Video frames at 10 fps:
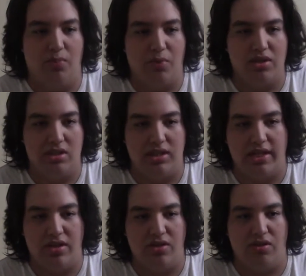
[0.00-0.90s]

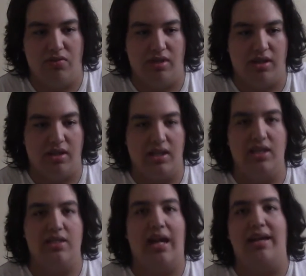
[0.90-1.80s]
presentation of
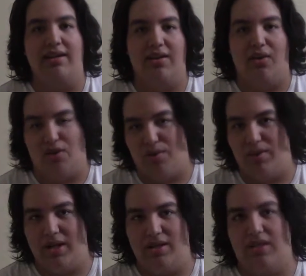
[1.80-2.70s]
his hyena
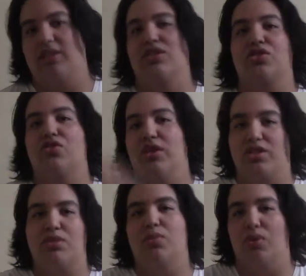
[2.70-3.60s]
army and this green
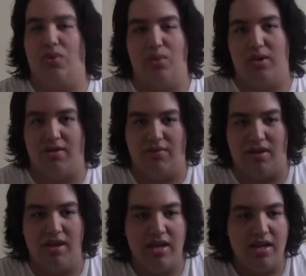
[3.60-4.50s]
smoke,
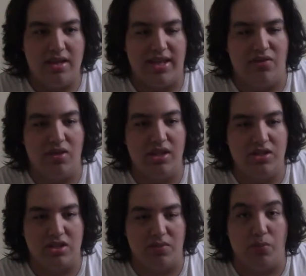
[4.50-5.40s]
whatever, they really
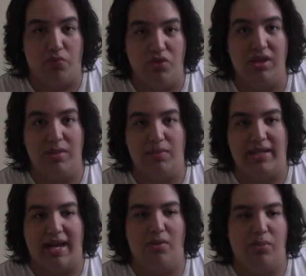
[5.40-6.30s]

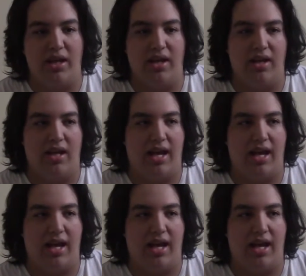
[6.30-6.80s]
downplayed it.